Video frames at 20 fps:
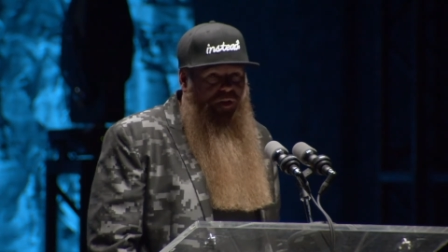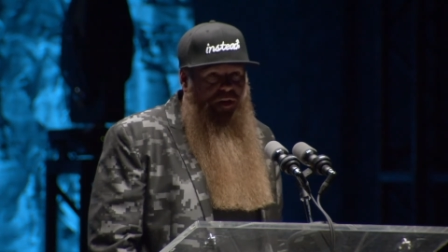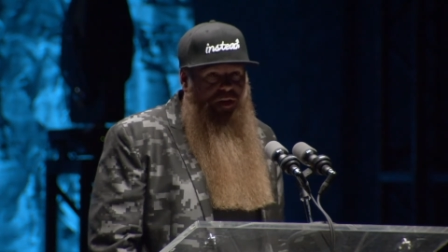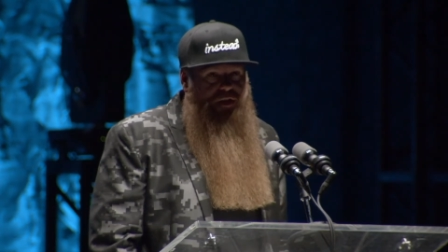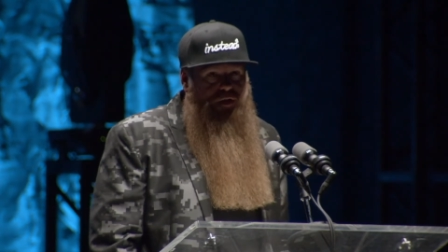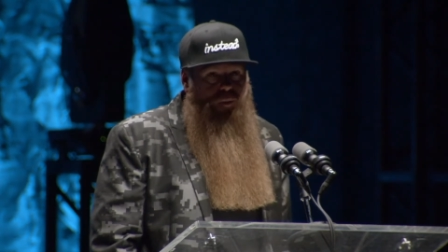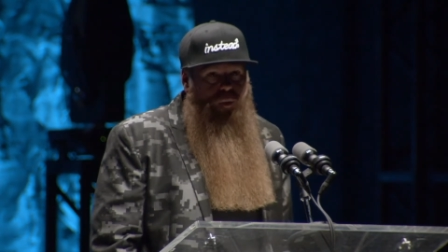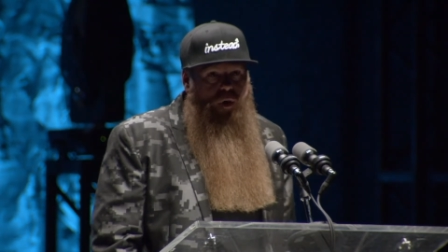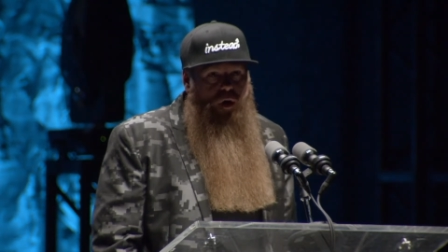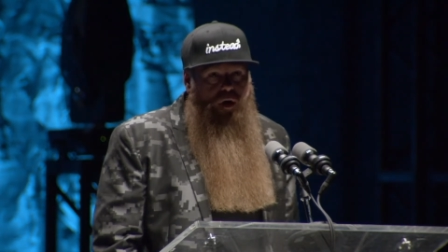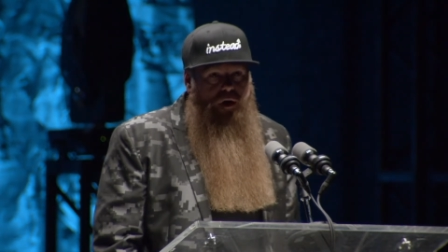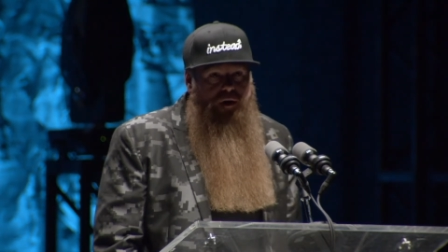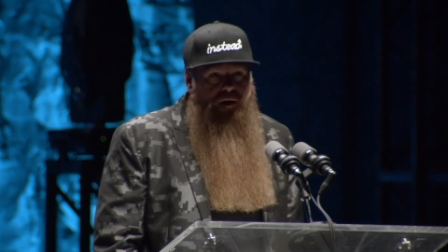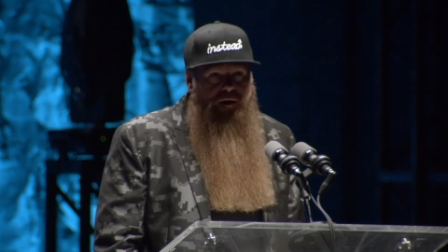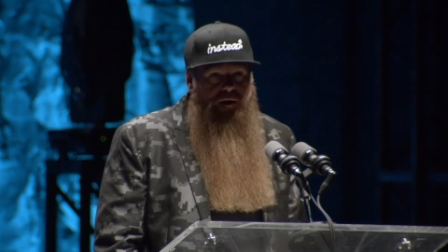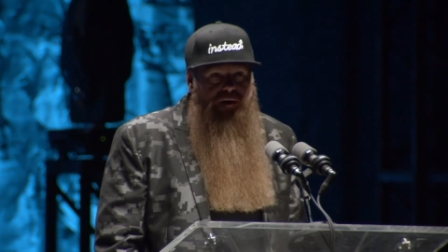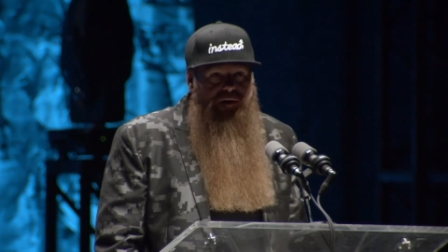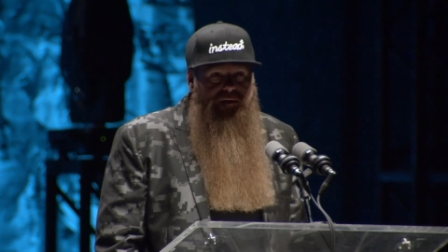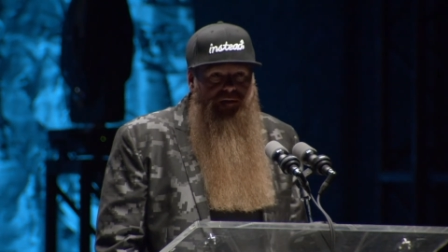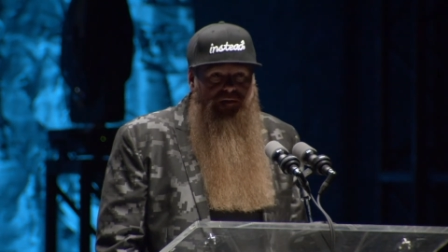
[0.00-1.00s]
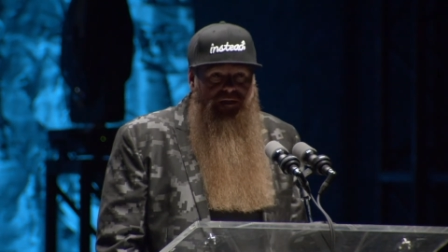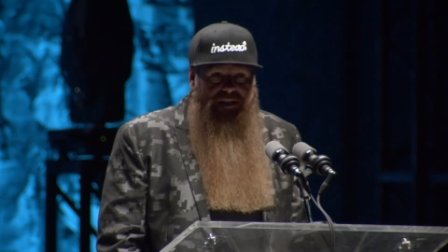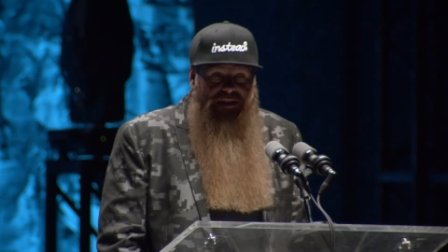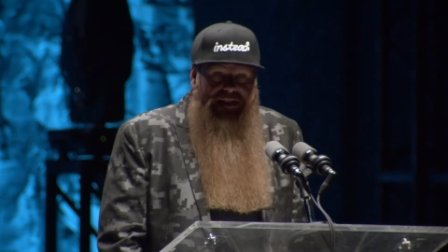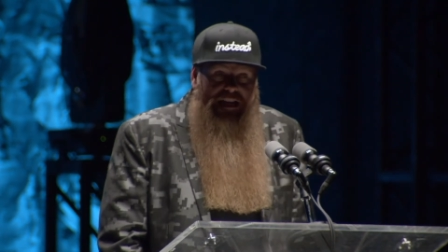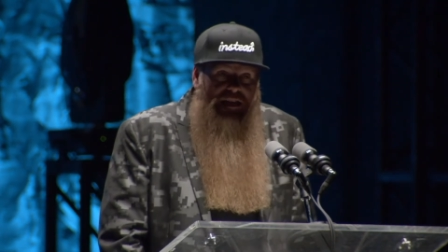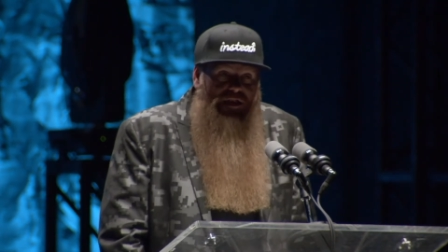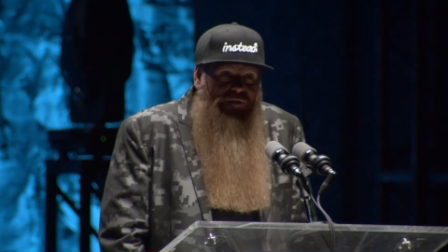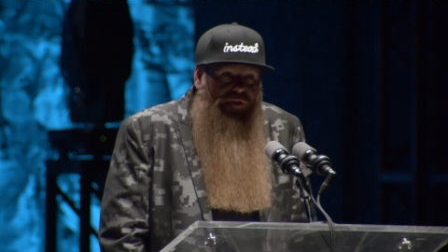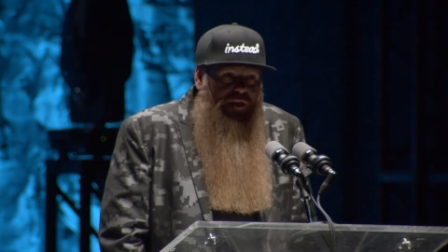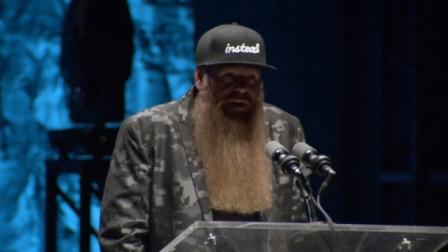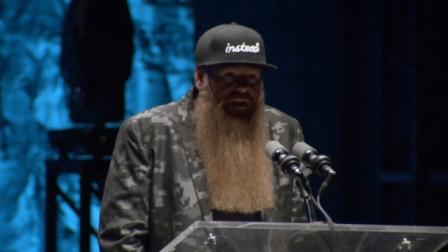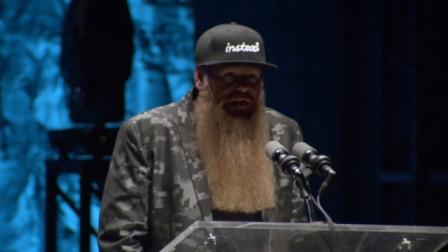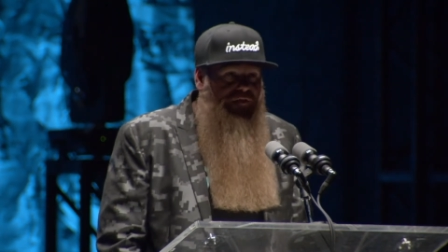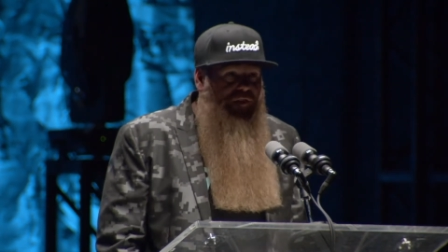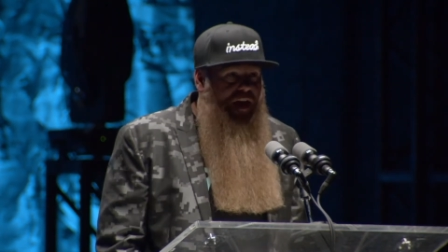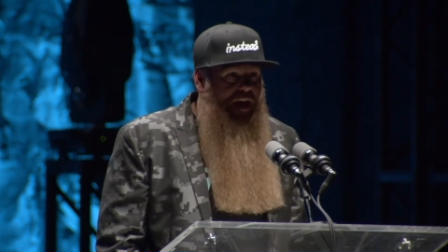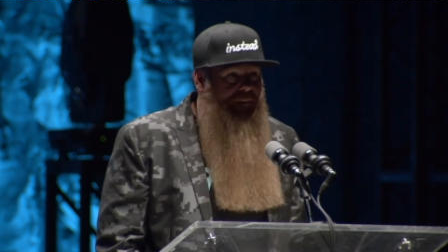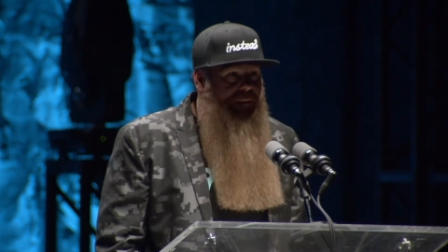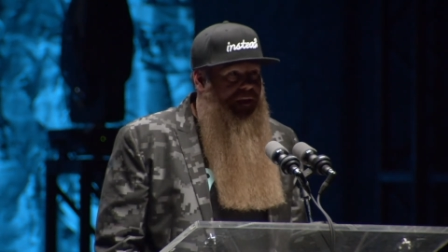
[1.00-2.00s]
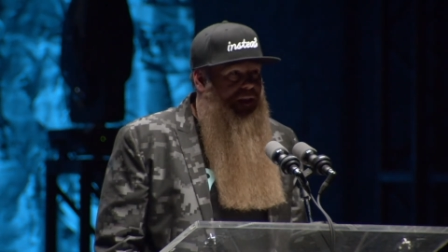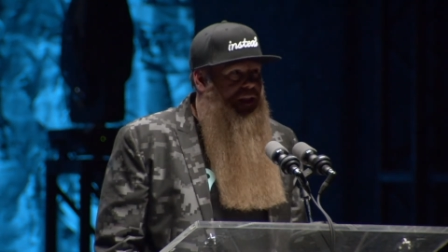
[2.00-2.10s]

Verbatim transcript: in his work, successful in his family